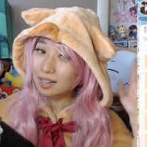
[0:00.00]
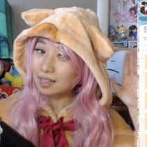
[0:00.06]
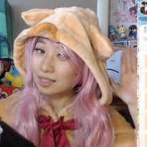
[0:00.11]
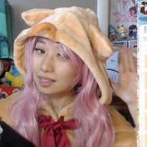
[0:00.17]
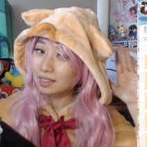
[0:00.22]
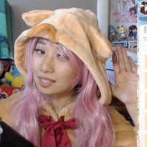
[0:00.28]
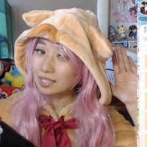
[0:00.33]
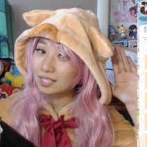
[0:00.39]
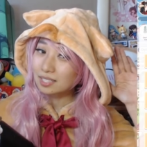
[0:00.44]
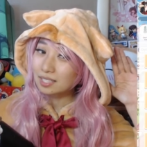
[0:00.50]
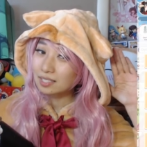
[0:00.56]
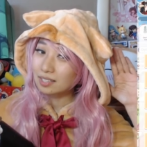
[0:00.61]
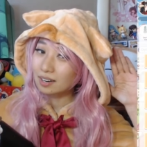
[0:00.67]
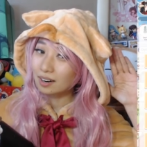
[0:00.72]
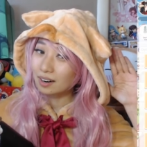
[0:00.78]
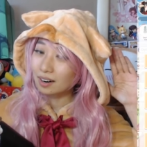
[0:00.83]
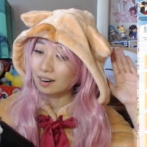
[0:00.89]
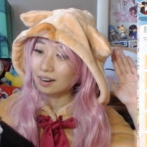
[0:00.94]

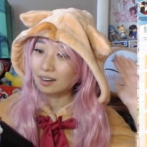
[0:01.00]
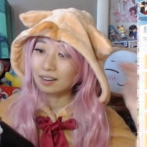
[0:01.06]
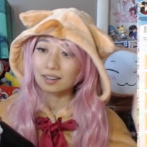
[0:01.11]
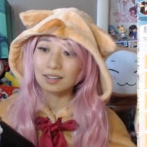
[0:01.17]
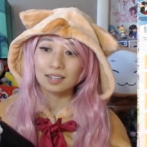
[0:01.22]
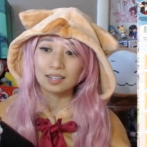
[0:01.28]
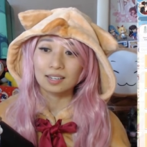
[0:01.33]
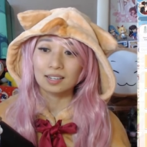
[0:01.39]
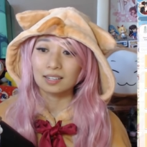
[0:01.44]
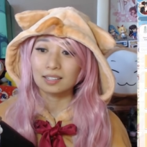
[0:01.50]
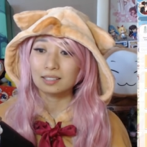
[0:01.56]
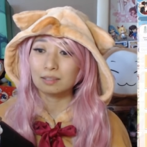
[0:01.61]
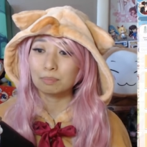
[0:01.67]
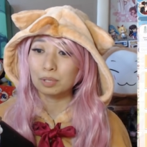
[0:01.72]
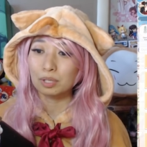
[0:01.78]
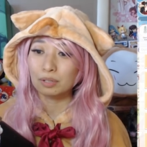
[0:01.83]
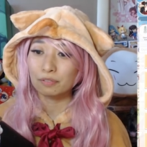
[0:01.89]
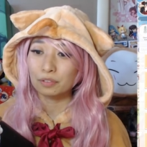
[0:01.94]
Listener. The
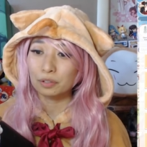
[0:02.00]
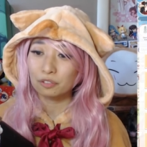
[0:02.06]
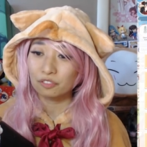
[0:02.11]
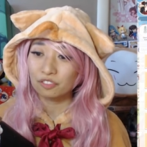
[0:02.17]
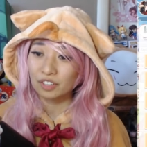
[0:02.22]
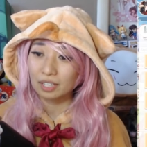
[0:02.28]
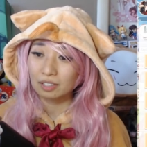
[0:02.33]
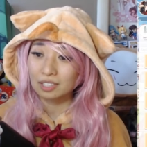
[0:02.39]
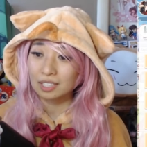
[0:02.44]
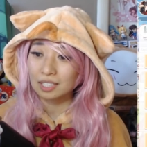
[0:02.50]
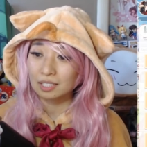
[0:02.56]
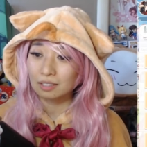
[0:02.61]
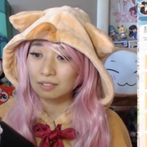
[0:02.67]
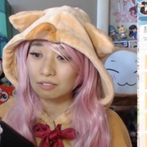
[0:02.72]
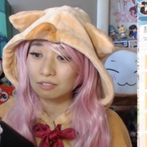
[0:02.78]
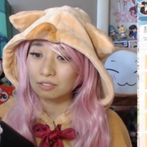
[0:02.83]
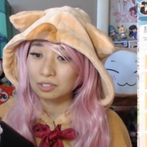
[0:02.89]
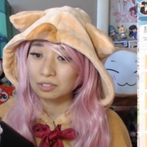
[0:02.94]
beautiful fairy
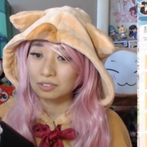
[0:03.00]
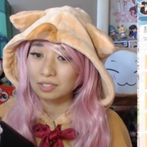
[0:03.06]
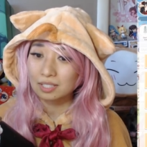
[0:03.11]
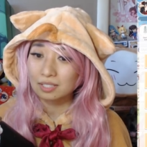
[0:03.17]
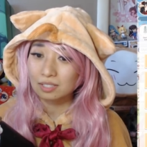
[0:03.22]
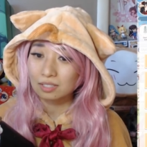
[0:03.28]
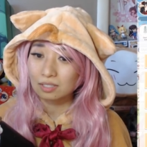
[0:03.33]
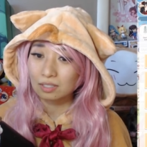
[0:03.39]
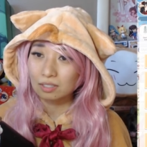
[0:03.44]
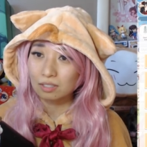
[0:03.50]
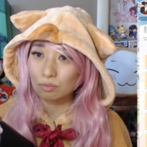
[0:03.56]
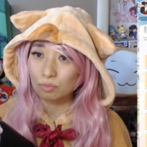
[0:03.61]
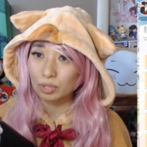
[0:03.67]
ruin suit.